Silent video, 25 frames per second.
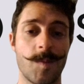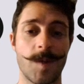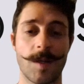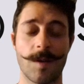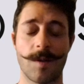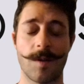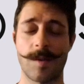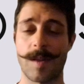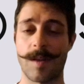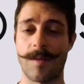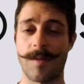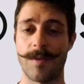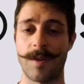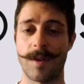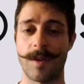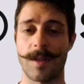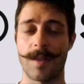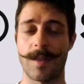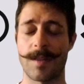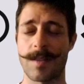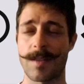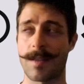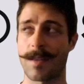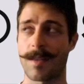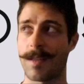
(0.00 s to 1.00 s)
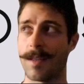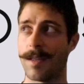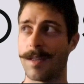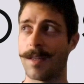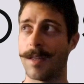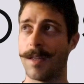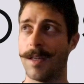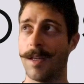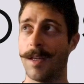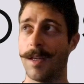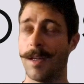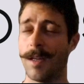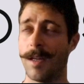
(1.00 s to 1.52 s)
because I think it's
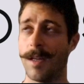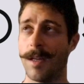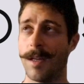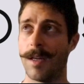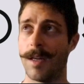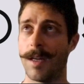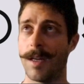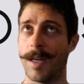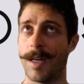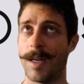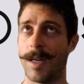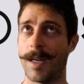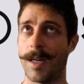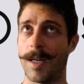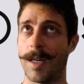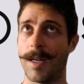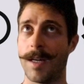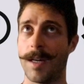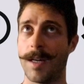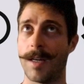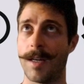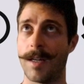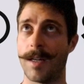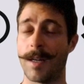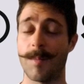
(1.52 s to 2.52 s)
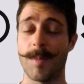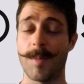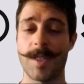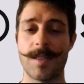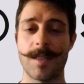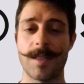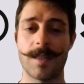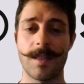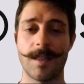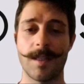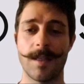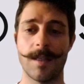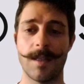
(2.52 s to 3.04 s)
an
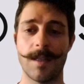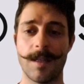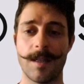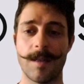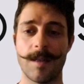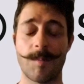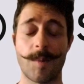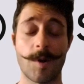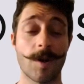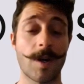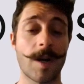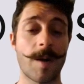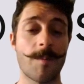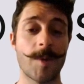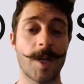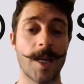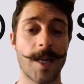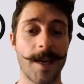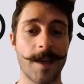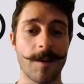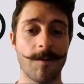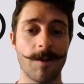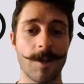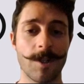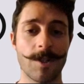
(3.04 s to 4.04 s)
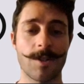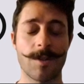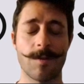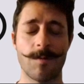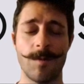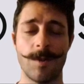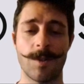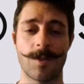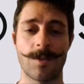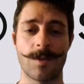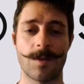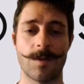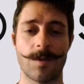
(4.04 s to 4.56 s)
amazing programming language
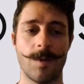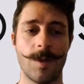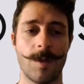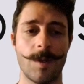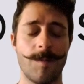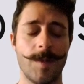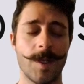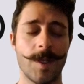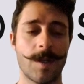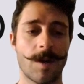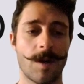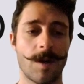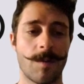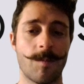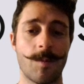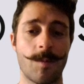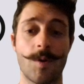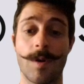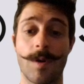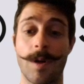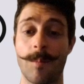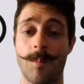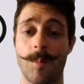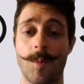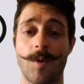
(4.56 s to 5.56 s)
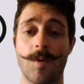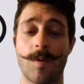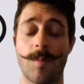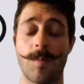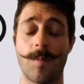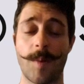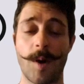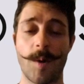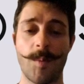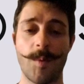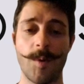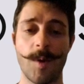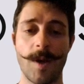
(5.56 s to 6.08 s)
which will become more and more
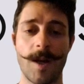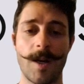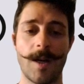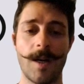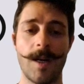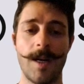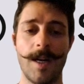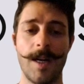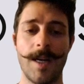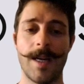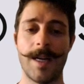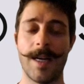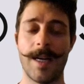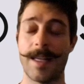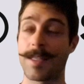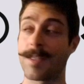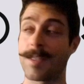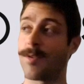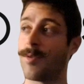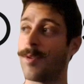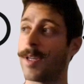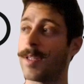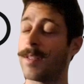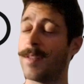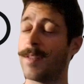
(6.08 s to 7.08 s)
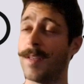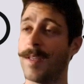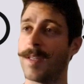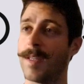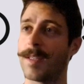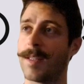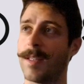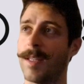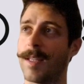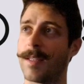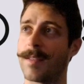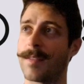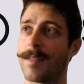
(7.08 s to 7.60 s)
popular. And so I
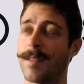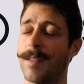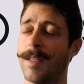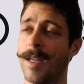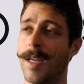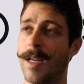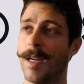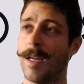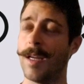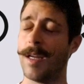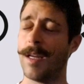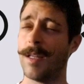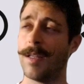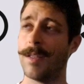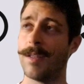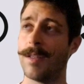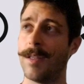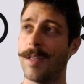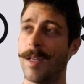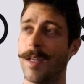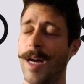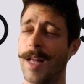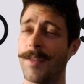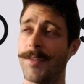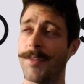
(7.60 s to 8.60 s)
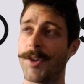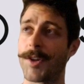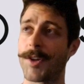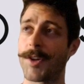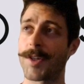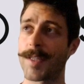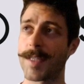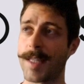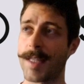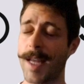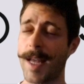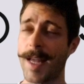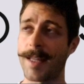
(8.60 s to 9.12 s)
think that
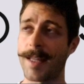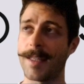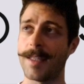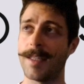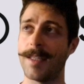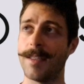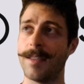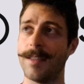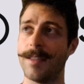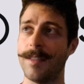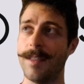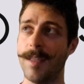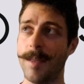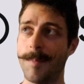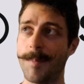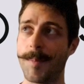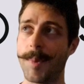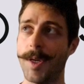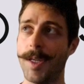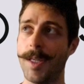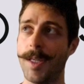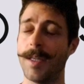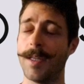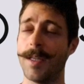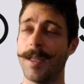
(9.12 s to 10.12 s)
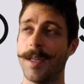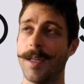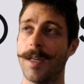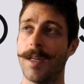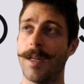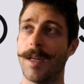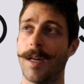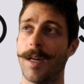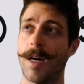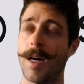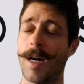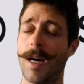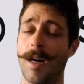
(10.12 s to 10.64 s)
understanding deeply
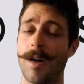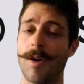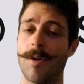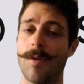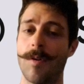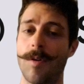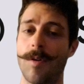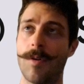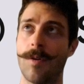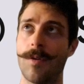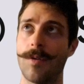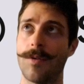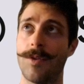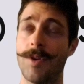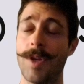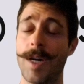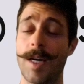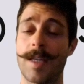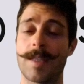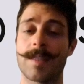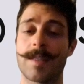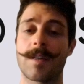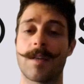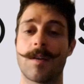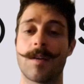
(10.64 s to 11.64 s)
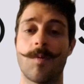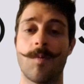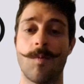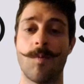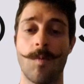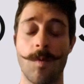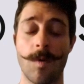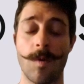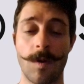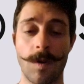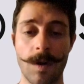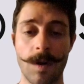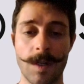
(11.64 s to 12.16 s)
how Dusk
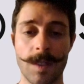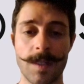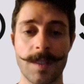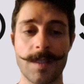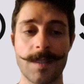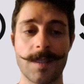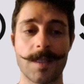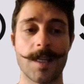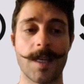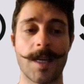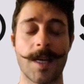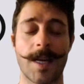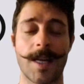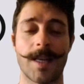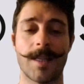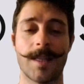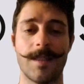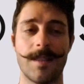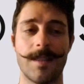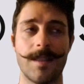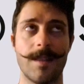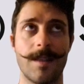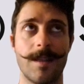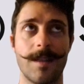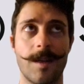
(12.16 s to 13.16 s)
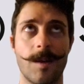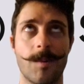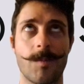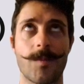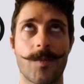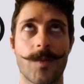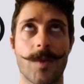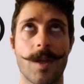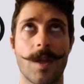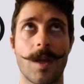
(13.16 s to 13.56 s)
works and